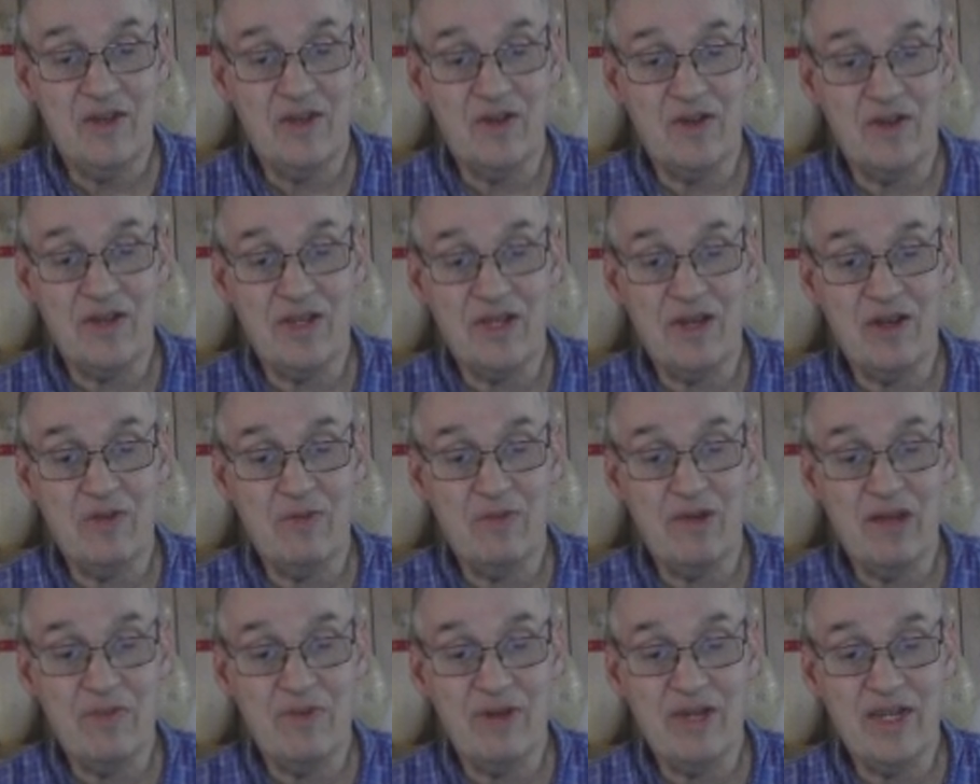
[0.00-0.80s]

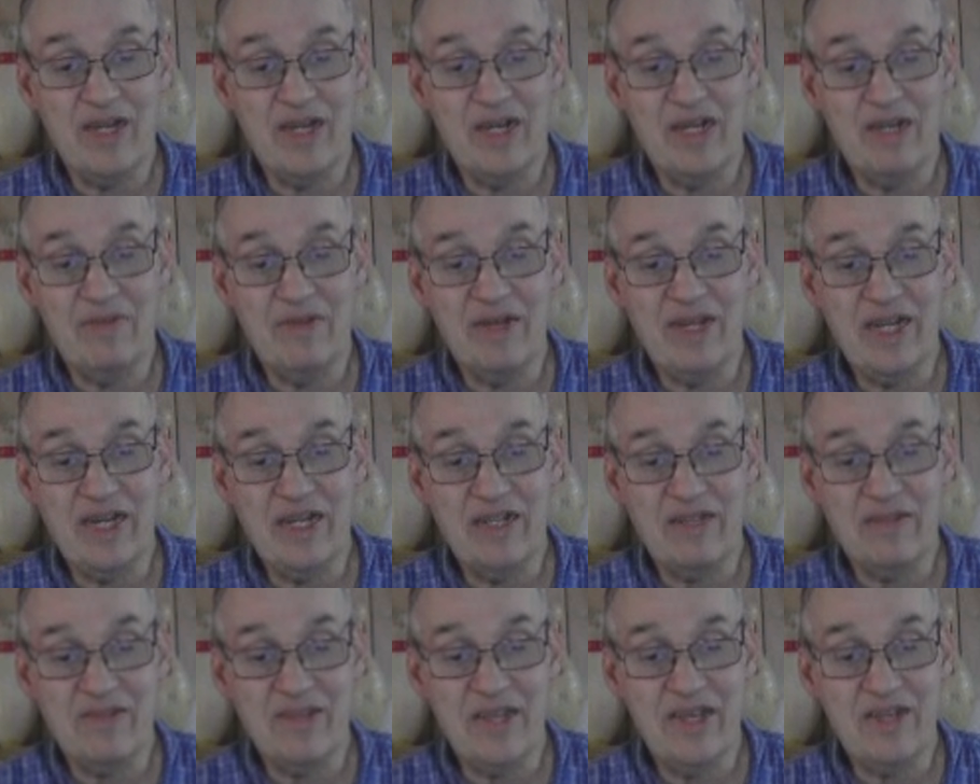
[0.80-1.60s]
Earlier, Weber had
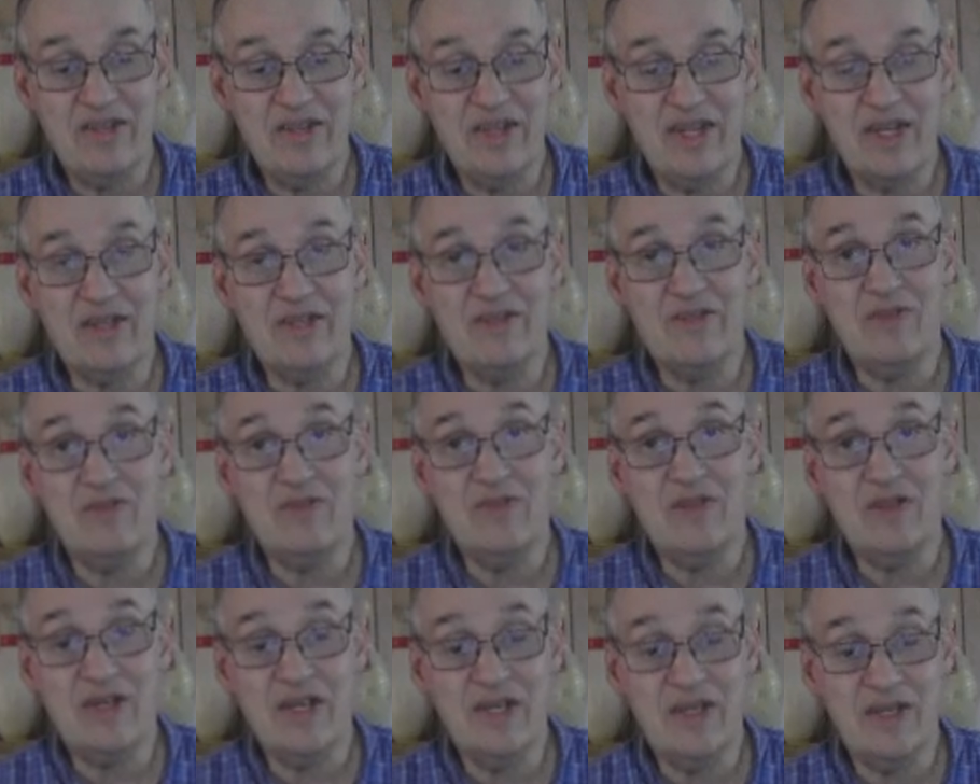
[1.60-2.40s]
eliminated Sajek
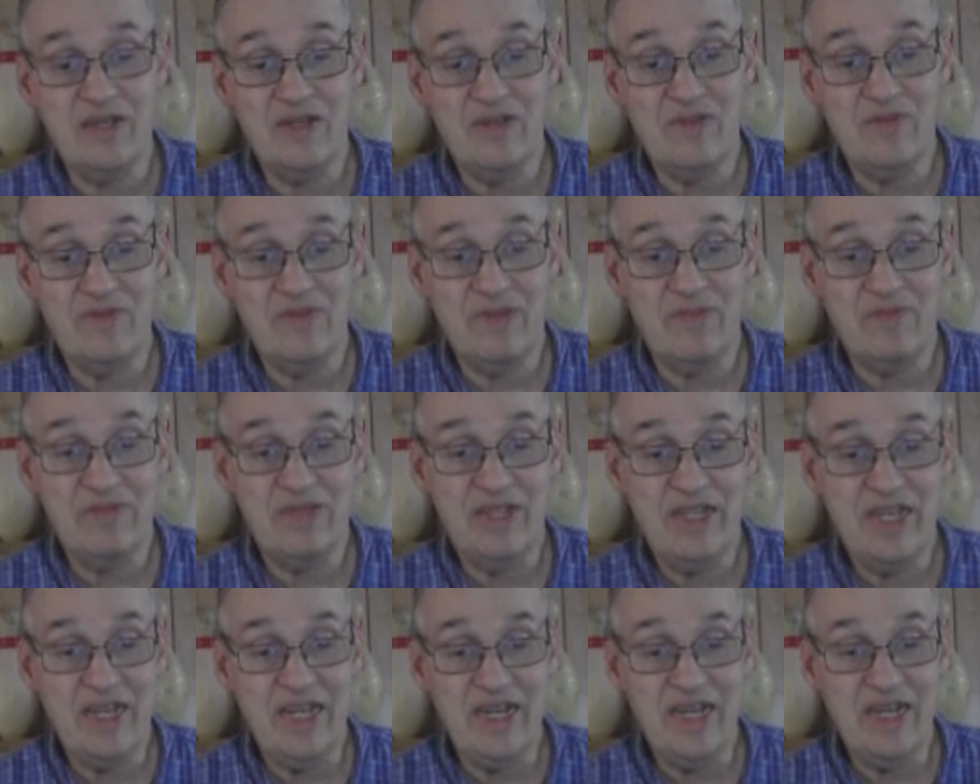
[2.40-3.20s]
230 to
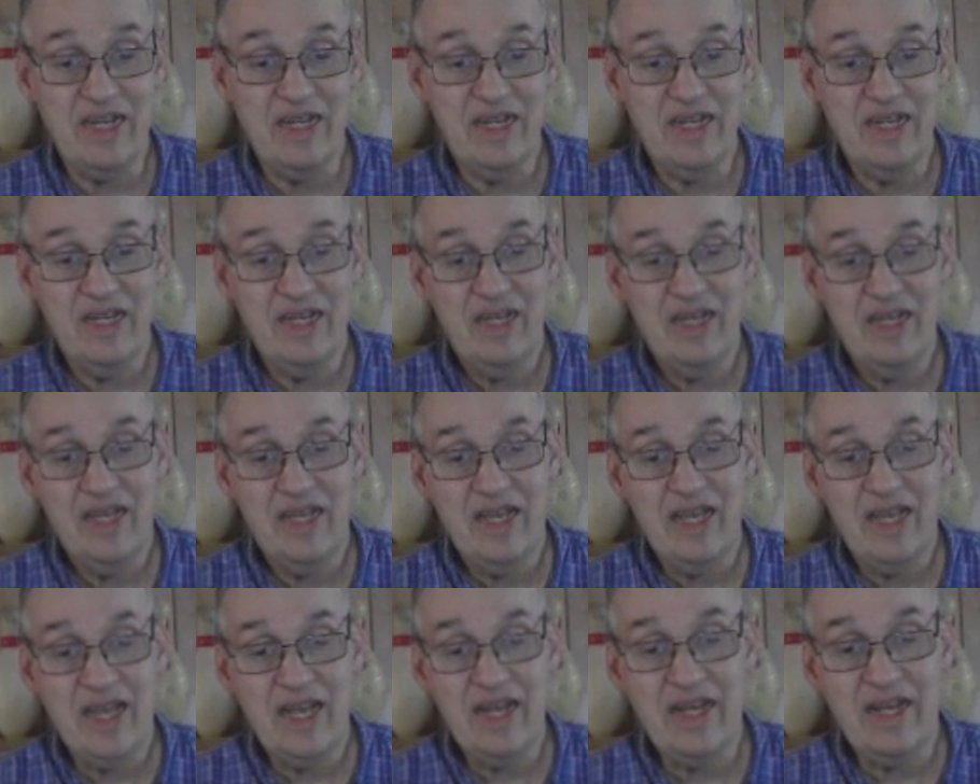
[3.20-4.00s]
215
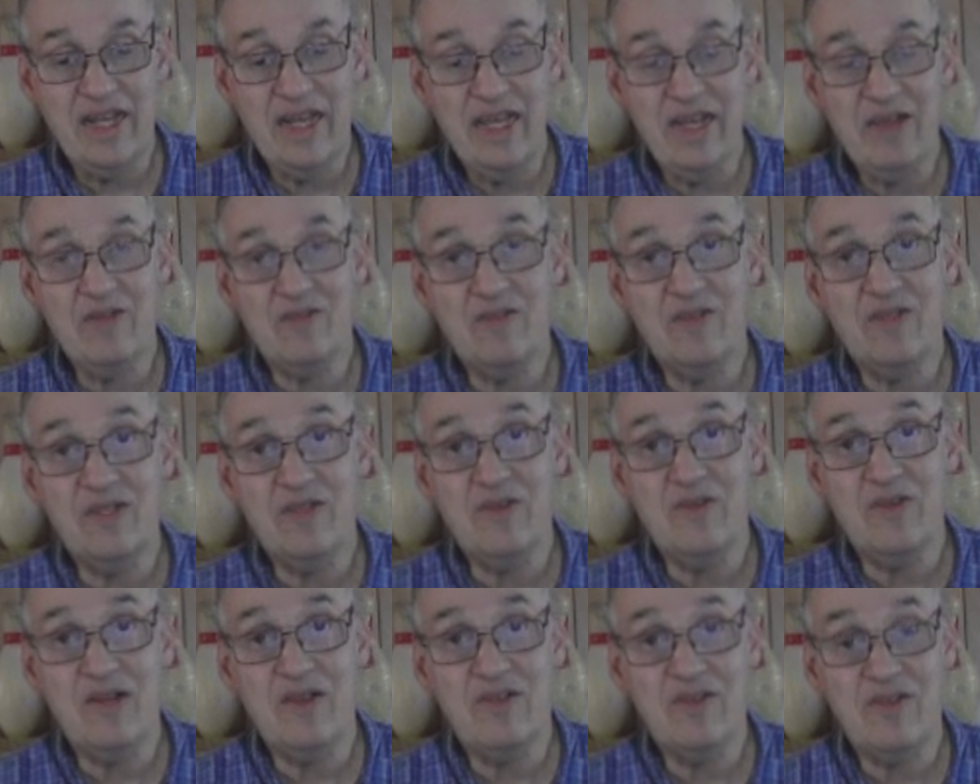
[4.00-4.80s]
and Eagle
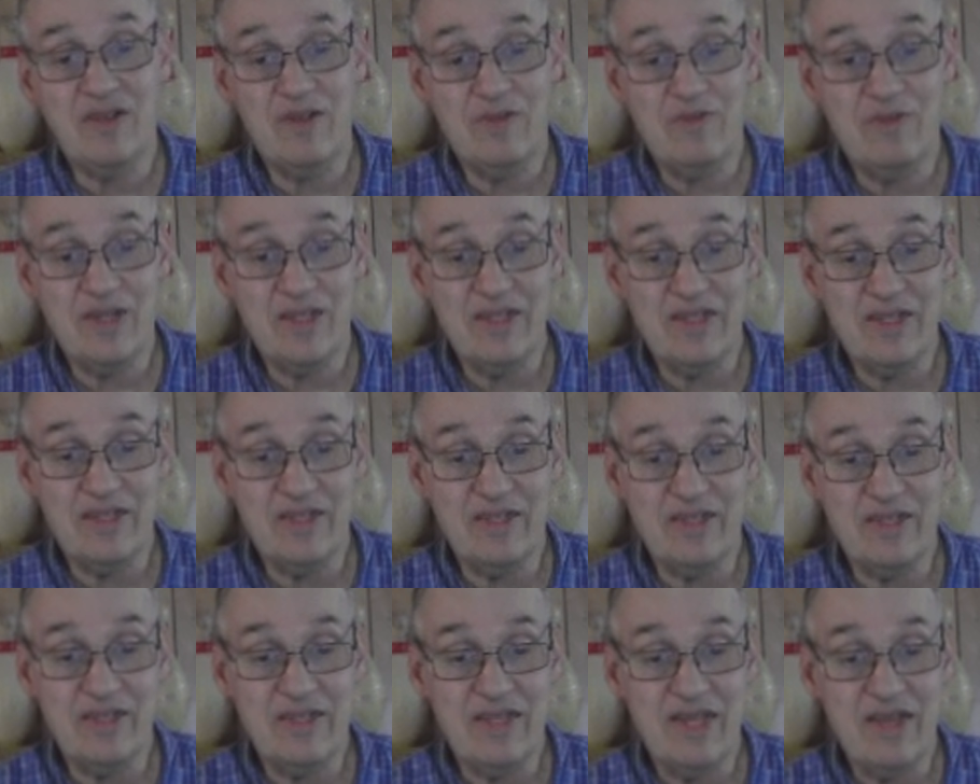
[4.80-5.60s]
200 to
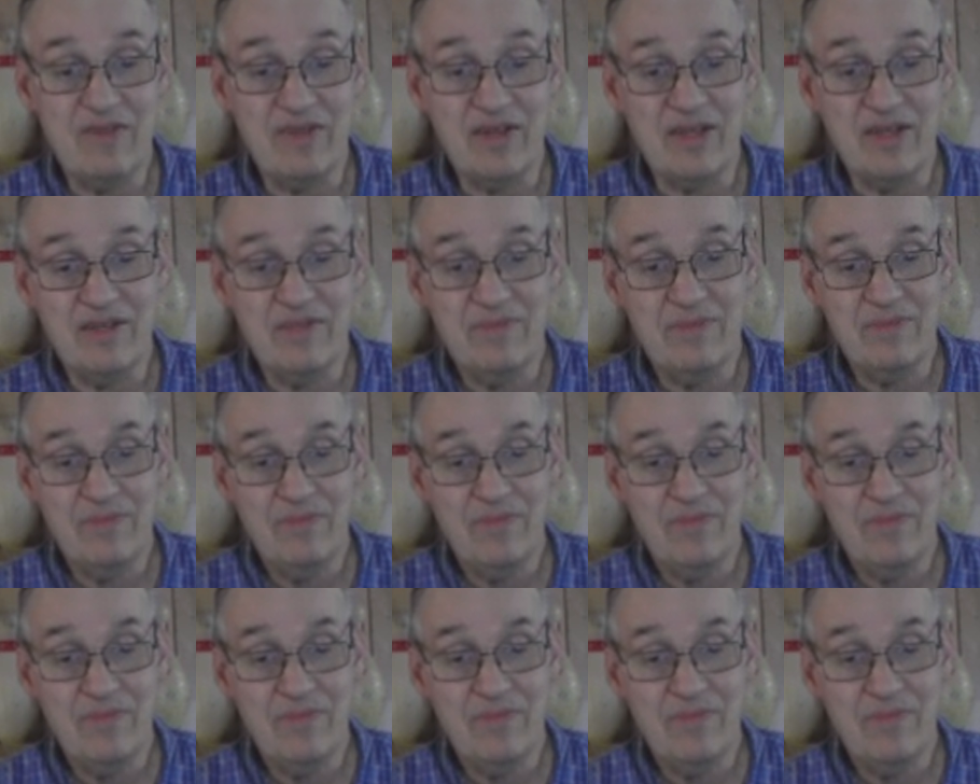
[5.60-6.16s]
167.